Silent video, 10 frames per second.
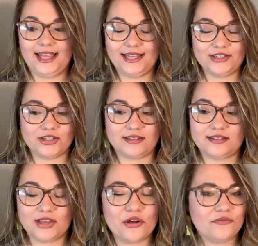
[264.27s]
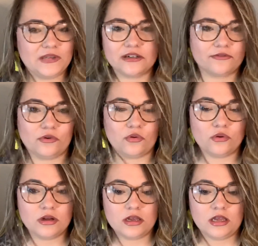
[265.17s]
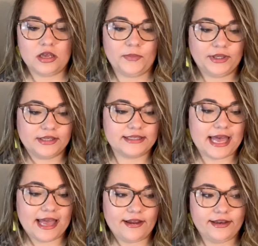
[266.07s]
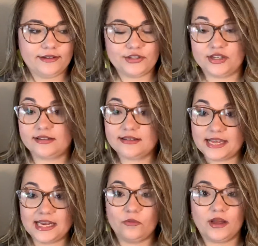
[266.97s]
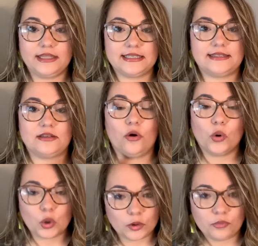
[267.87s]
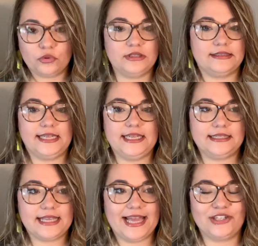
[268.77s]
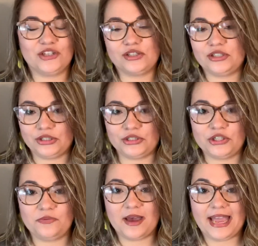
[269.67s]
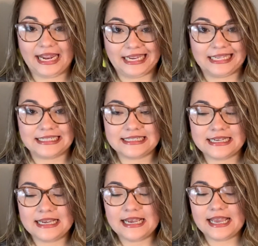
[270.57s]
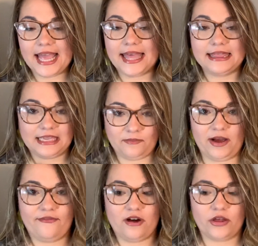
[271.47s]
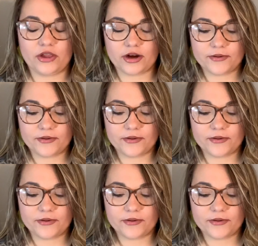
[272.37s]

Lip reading: just so fearful, because I had just seen what this horrible disease had just done to my aunt and then my father.